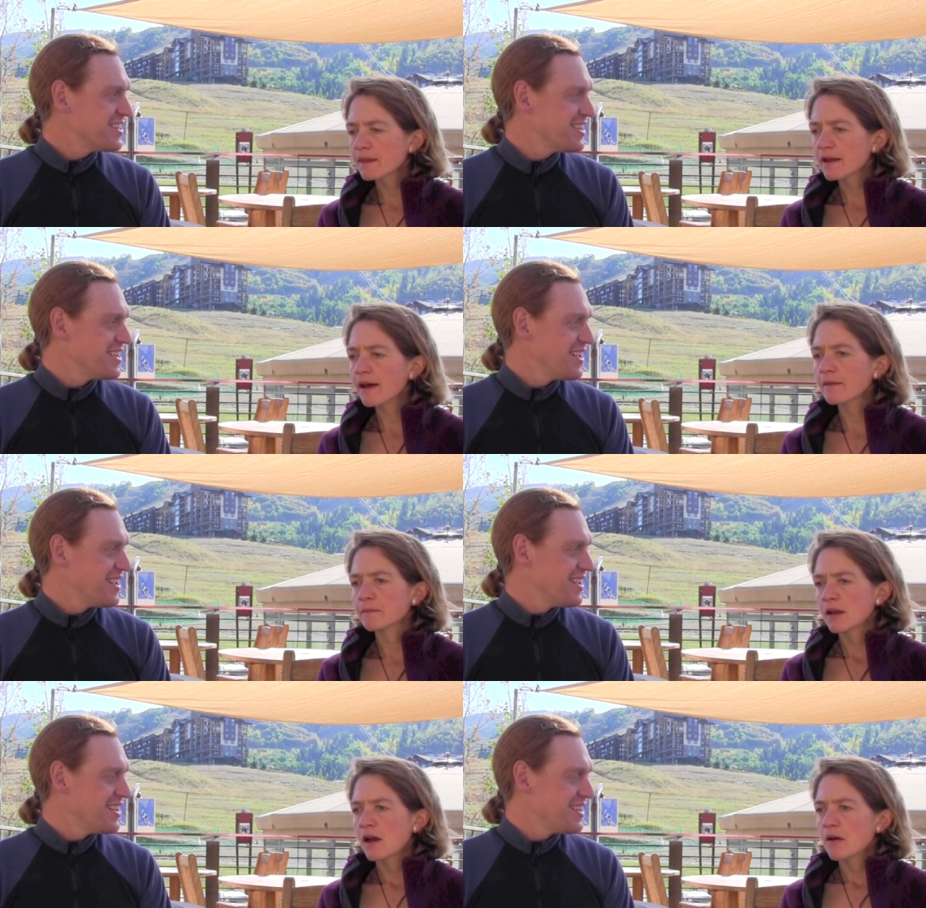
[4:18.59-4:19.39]
Speaker 1: Yeah,
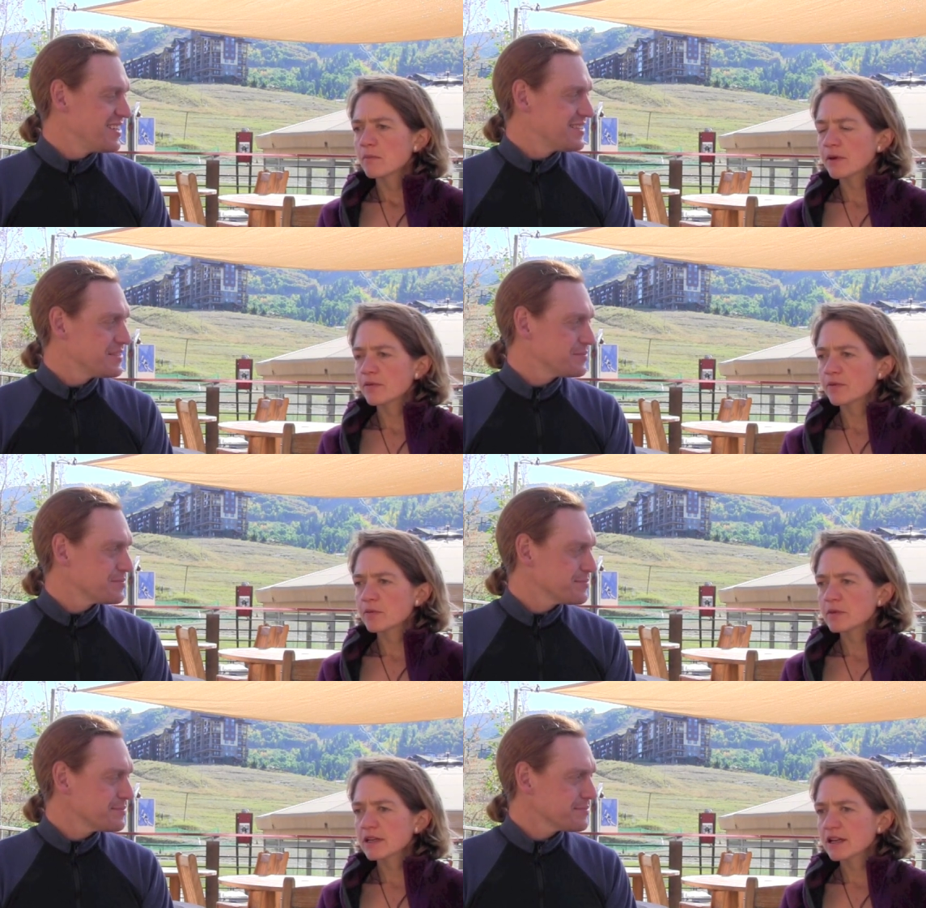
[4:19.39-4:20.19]
but
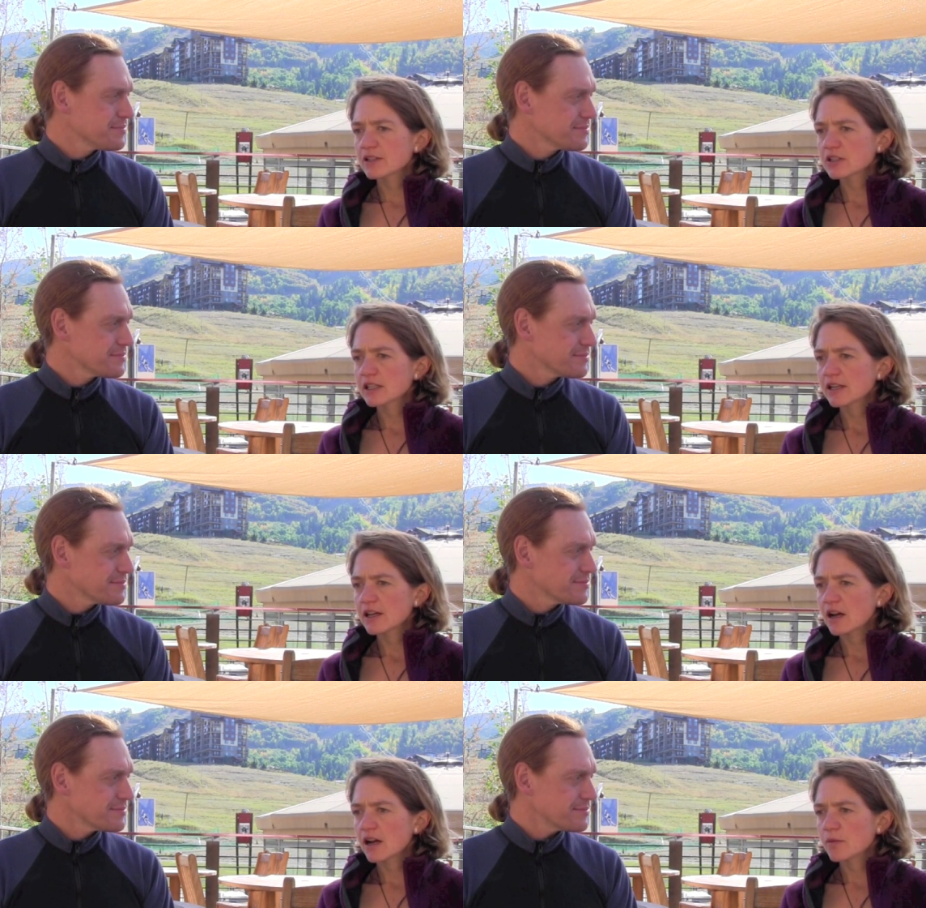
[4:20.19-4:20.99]
for me,
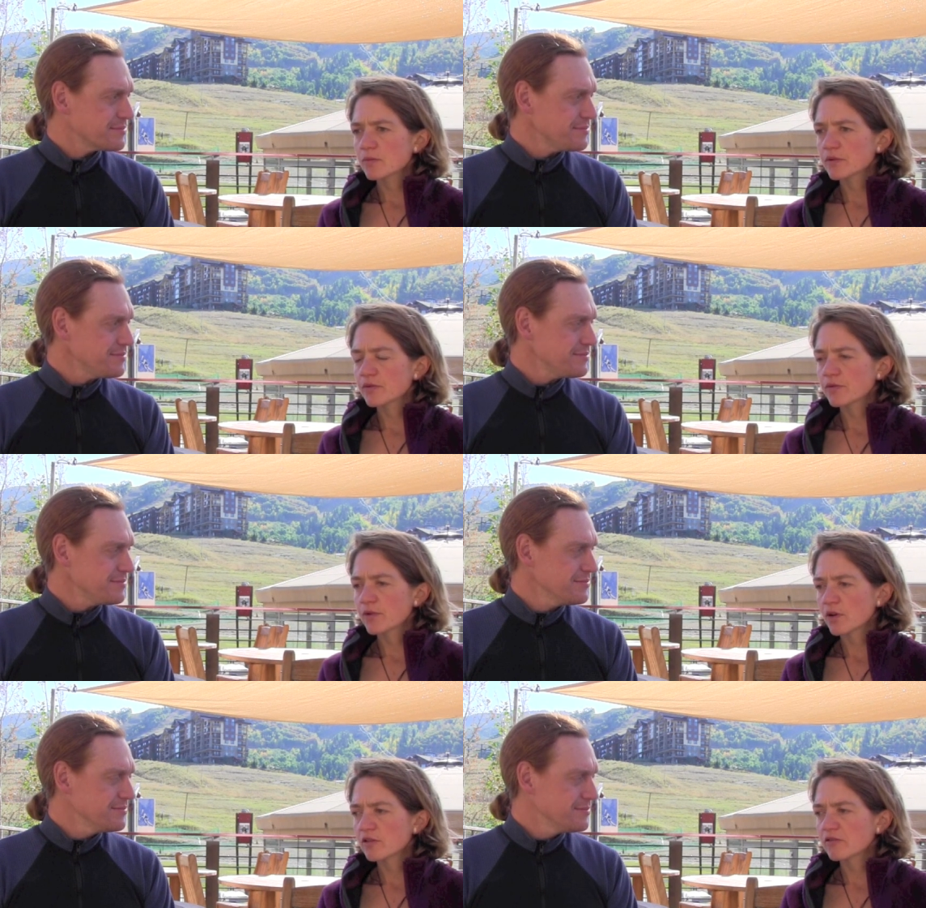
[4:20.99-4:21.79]
actually, I
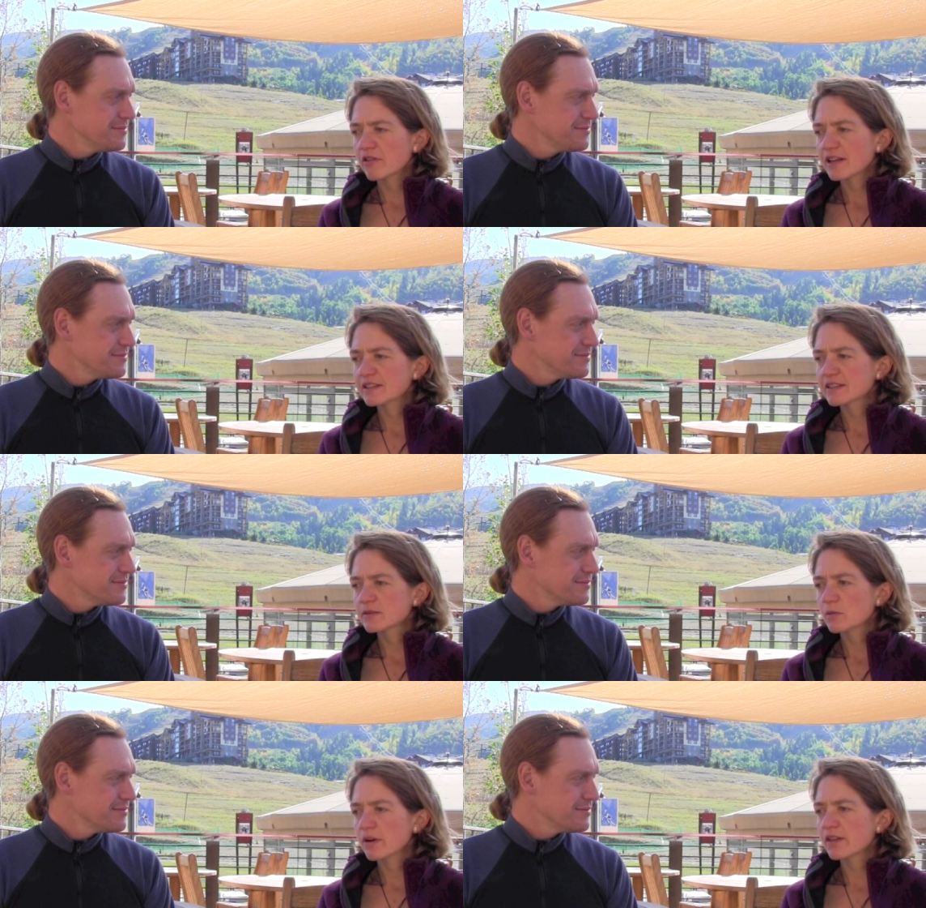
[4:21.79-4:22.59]
prefer a
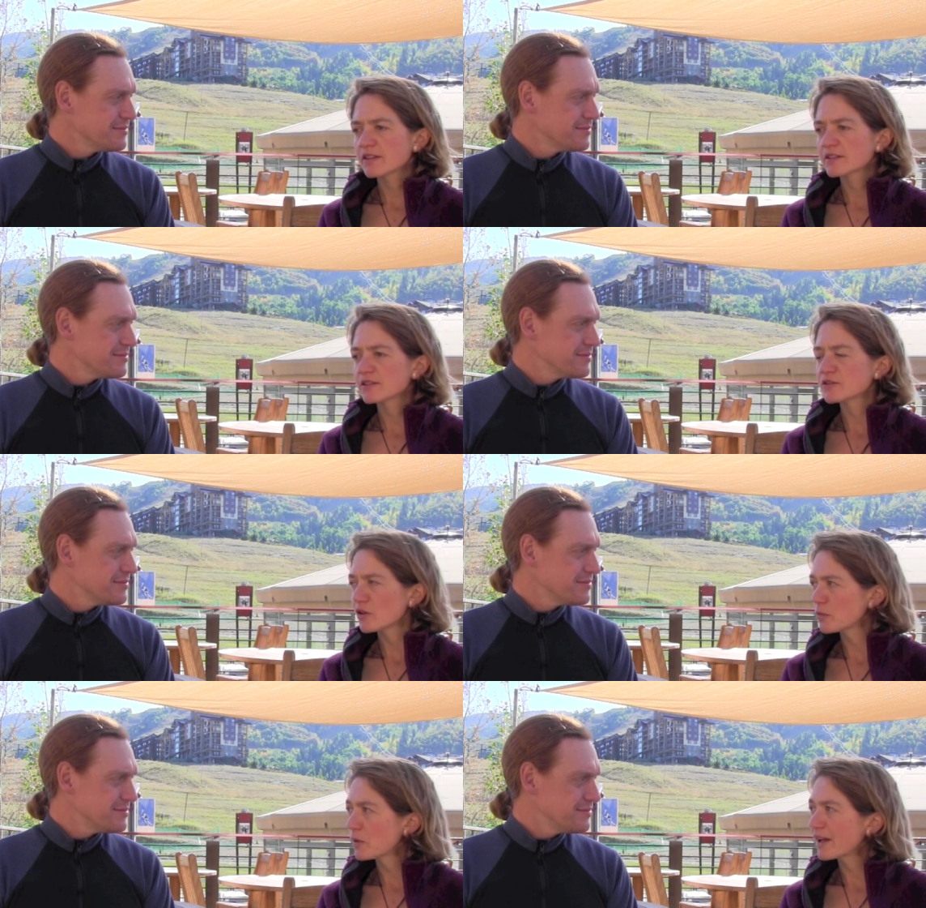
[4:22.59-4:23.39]
race where there's
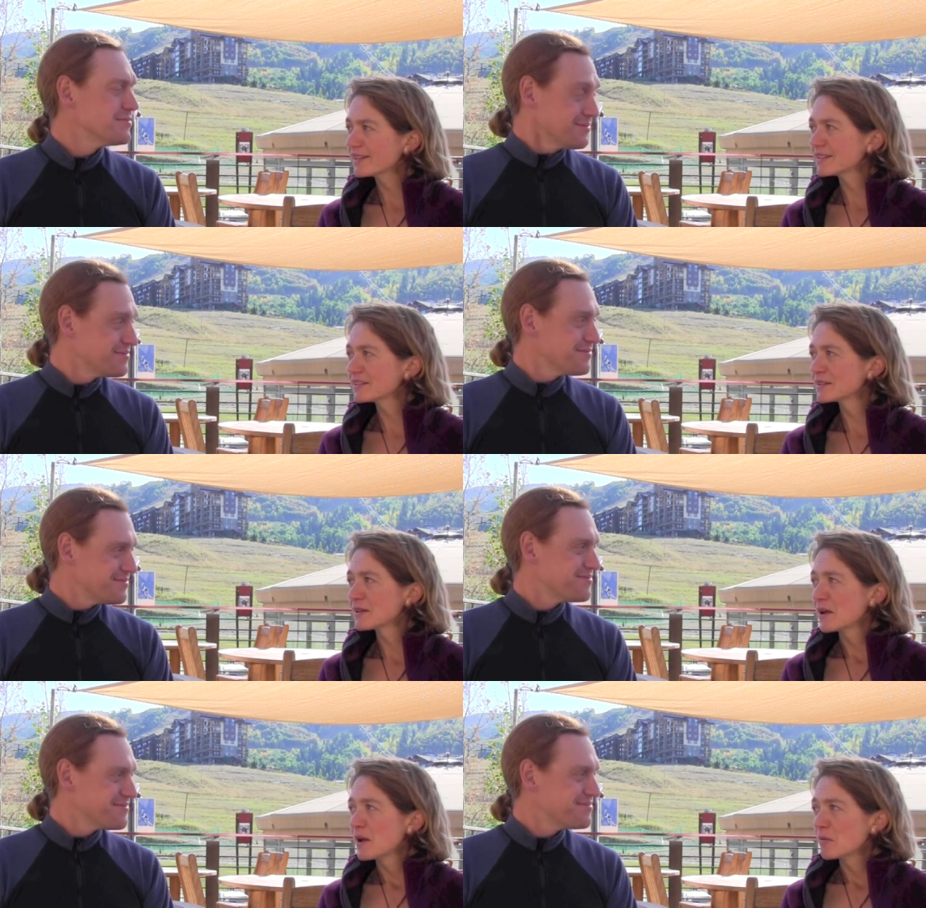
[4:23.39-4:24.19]
no
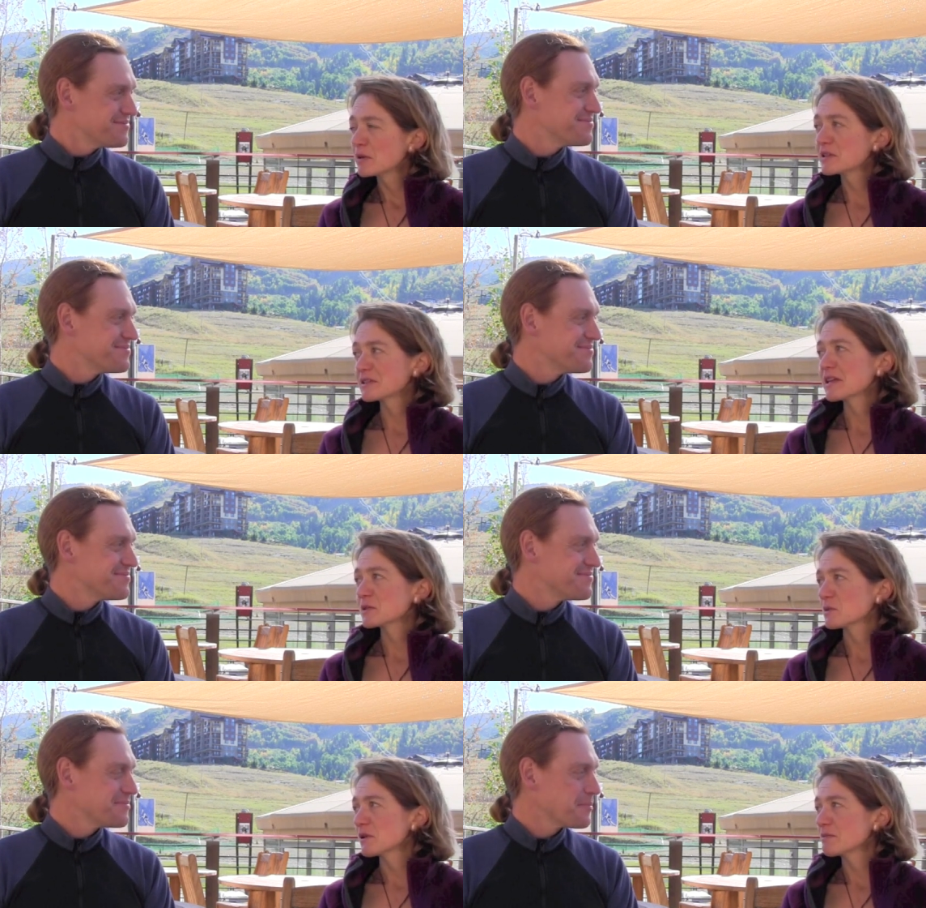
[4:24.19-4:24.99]
paces because
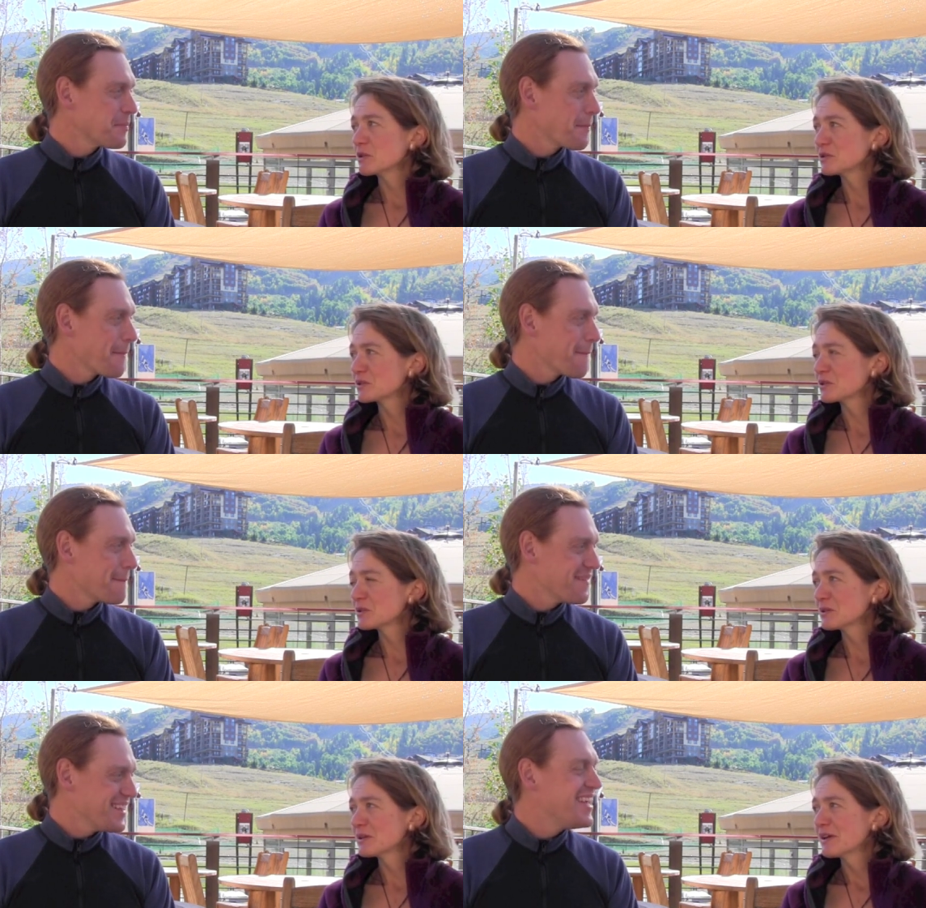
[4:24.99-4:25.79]
that's what I'm used to.